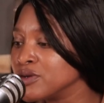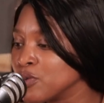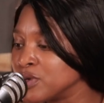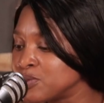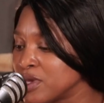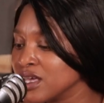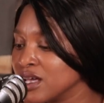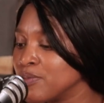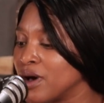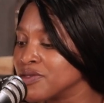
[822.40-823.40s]
we're speaking
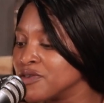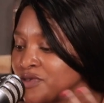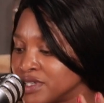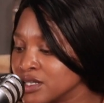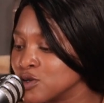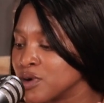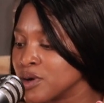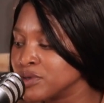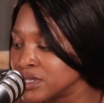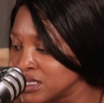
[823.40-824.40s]
about the physical
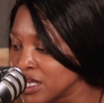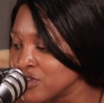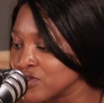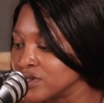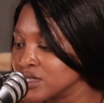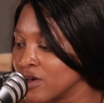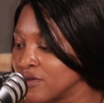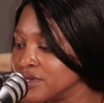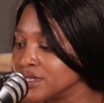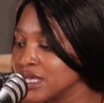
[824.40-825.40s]
representations of
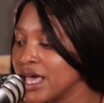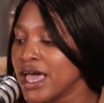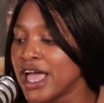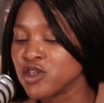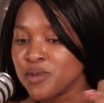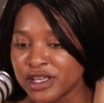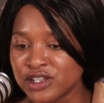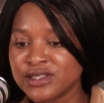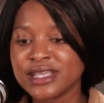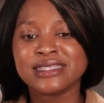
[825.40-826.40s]
this, and you
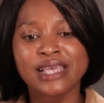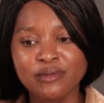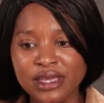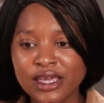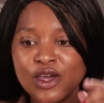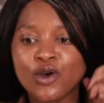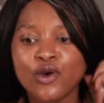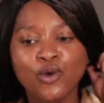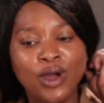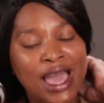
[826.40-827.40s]
mentioned that Sammy,
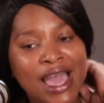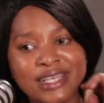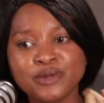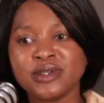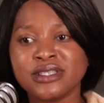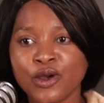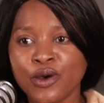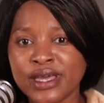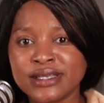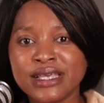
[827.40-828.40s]
who has
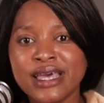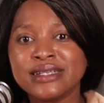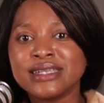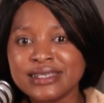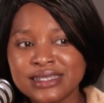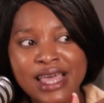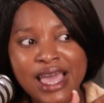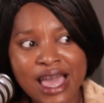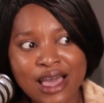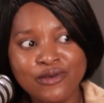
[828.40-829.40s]
PCOS, doesn't
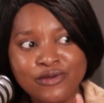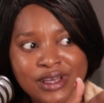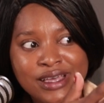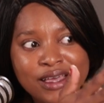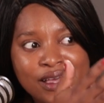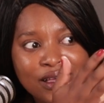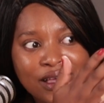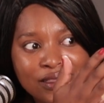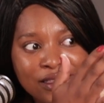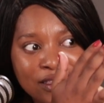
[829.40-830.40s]
have
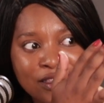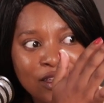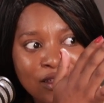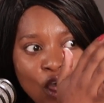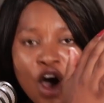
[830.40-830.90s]
the